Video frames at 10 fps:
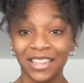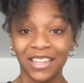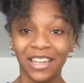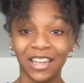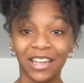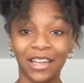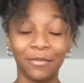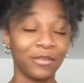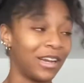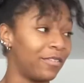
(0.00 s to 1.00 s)

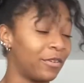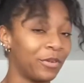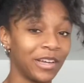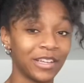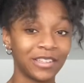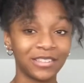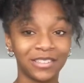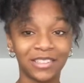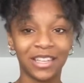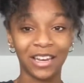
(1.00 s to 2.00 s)
I'm ready for work.
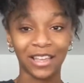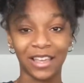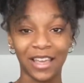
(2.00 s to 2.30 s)
And I am